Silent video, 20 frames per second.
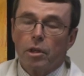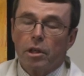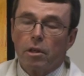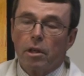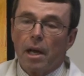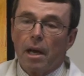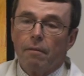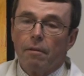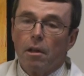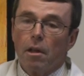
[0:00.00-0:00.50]
We
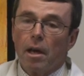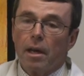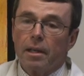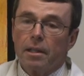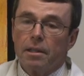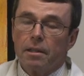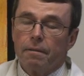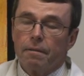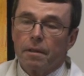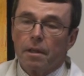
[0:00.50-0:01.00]
could have a
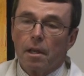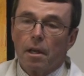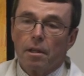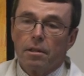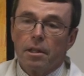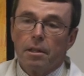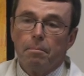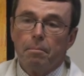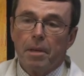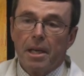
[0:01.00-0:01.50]
lot of
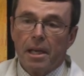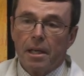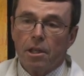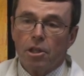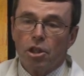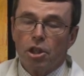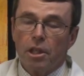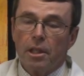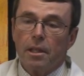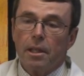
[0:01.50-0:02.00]
difficulty
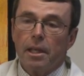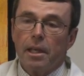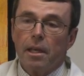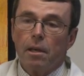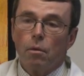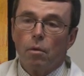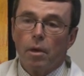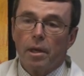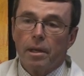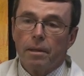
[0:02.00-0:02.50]
managing
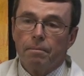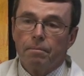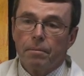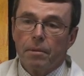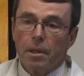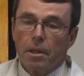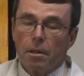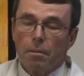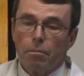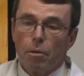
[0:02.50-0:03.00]
the airway
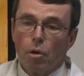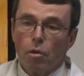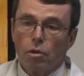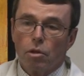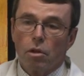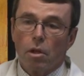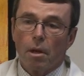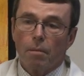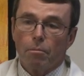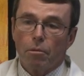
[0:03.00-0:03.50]
in the
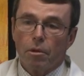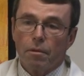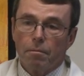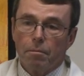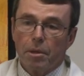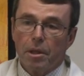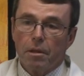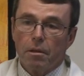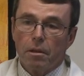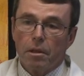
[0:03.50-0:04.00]

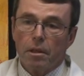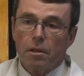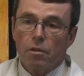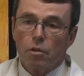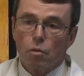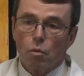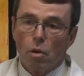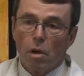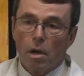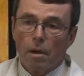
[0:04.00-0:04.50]
postoperative period
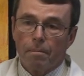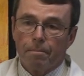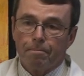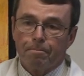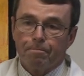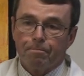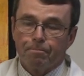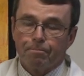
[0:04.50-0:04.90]
as well.